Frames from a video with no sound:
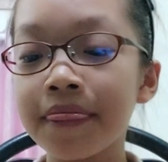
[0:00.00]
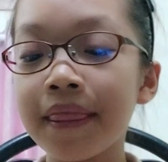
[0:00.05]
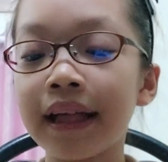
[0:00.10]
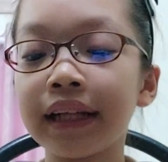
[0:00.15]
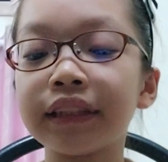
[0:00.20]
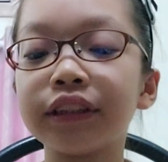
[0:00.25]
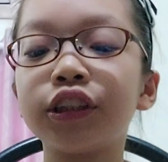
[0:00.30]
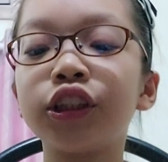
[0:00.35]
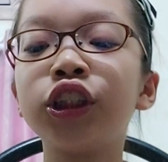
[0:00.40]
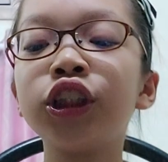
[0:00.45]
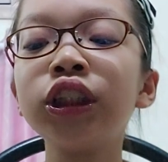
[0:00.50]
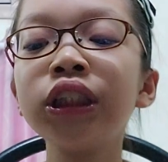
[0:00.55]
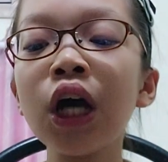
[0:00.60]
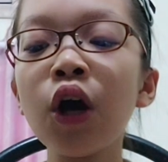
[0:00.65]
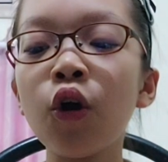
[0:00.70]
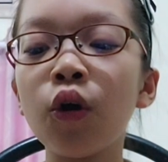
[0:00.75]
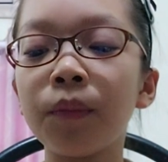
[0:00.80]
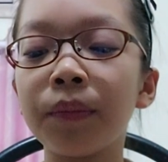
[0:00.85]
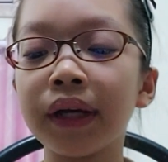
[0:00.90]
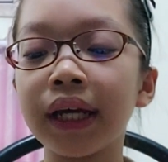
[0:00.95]
Then
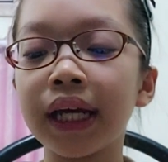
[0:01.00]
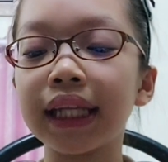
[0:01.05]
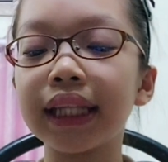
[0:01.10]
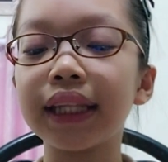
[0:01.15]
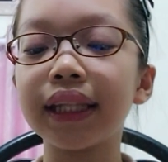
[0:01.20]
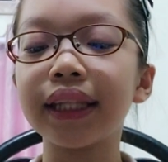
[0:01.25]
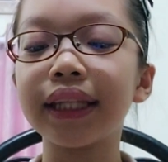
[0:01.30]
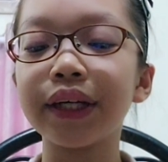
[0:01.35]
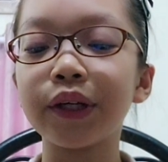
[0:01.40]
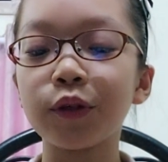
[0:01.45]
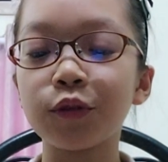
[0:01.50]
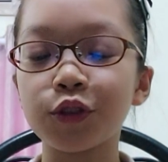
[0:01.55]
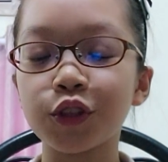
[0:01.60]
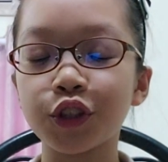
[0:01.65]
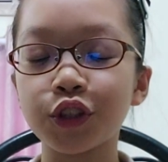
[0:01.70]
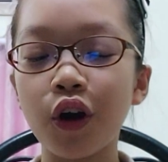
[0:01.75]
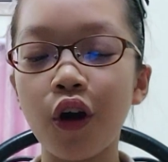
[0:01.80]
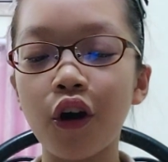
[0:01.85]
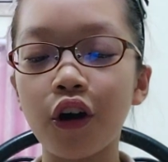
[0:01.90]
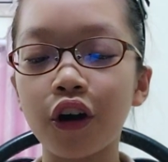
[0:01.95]
so be it, little
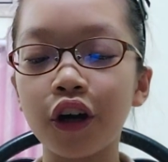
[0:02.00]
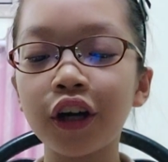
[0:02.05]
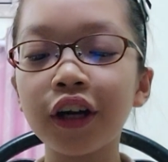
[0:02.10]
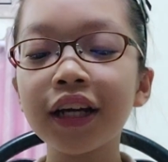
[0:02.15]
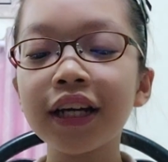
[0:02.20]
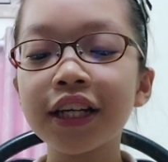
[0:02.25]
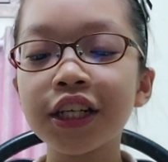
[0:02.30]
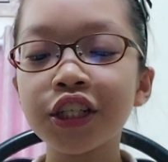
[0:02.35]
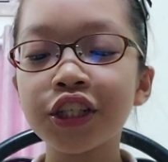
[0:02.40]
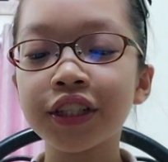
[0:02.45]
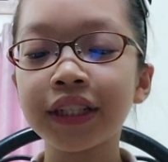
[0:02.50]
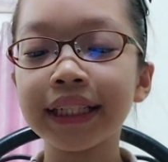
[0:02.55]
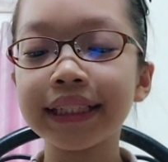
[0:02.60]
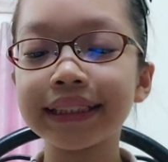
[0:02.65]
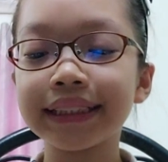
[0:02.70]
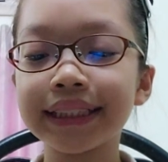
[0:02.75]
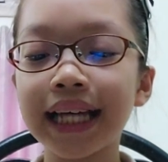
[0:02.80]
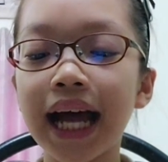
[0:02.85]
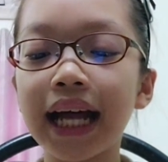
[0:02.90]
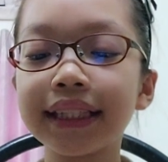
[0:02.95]
star, she
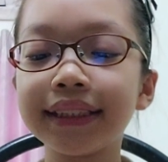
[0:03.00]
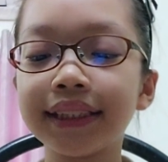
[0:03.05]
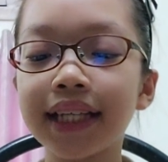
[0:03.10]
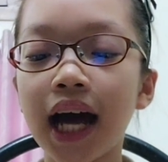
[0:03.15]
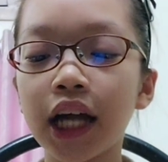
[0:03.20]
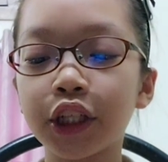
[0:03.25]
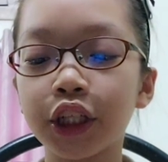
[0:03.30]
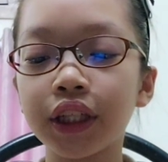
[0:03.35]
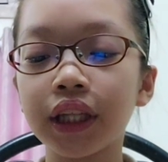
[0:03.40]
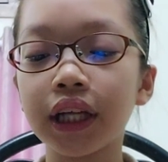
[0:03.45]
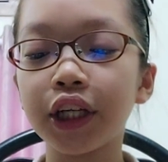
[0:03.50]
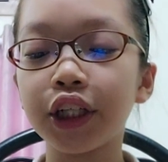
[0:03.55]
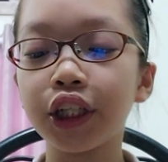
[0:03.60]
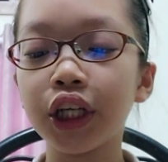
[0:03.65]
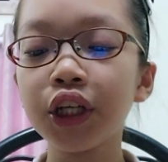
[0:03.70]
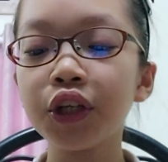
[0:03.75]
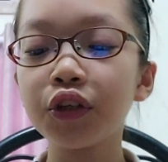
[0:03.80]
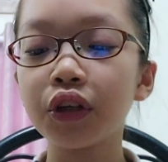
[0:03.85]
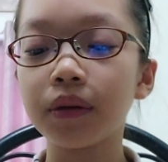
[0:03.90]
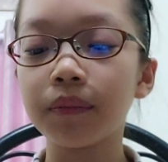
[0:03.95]
said, touching the
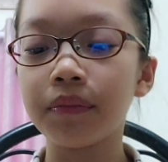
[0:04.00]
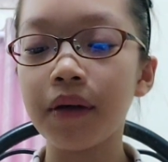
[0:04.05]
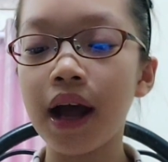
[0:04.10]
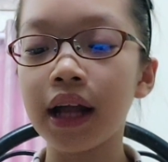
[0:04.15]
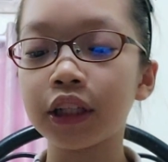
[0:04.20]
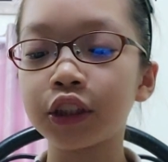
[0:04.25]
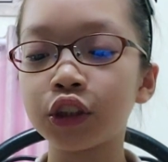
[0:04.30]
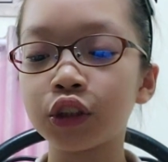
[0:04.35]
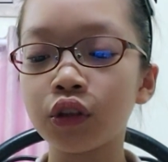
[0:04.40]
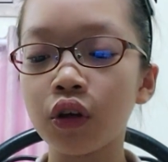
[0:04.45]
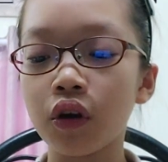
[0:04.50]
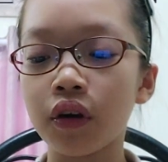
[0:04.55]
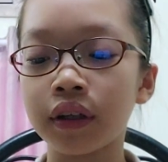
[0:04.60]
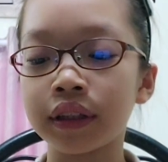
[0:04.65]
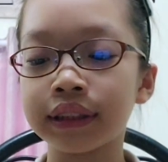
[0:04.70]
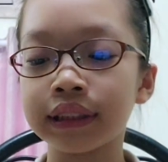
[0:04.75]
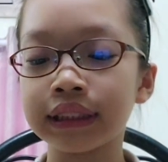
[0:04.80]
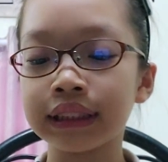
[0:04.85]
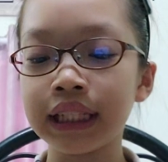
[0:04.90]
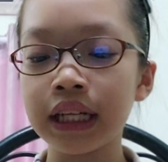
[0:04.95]
gingerbread star
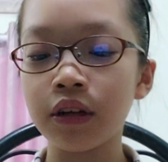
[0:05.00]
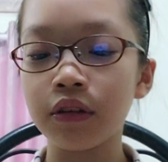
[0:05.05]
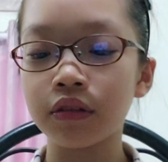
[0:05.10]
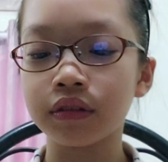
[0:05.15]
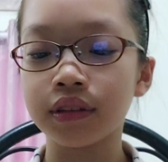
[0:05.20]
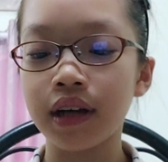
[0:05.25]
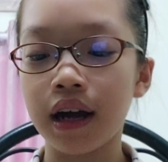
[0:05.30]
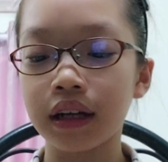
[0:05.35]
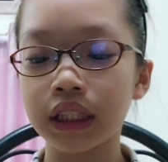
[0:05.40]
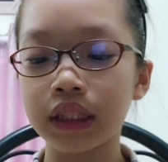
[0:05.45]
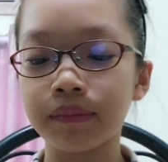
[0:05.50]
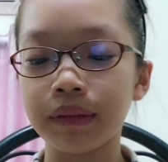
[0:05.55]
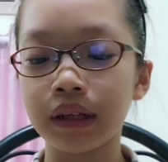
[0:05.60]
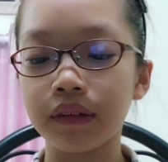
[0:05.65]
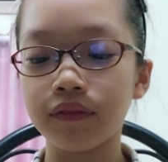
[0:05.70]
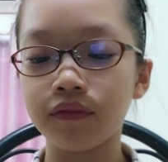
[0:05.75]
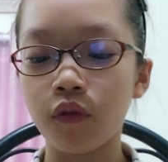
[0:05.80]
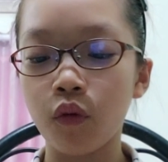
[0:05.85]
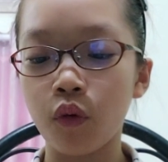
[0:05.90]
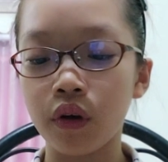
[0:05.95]
still tucked to my
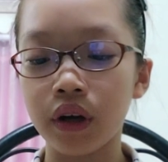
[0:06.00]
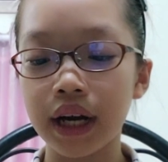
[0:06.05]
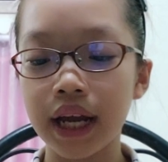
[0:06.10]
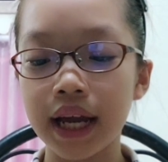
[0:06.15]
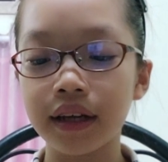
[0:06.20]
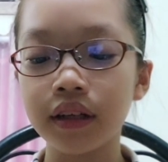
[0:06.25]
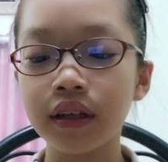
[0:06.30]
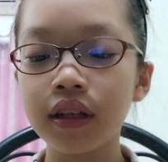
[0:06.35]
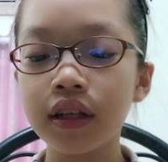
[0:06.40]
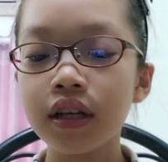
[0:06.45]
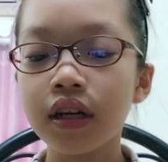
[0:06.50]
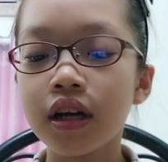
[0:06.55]
forehead.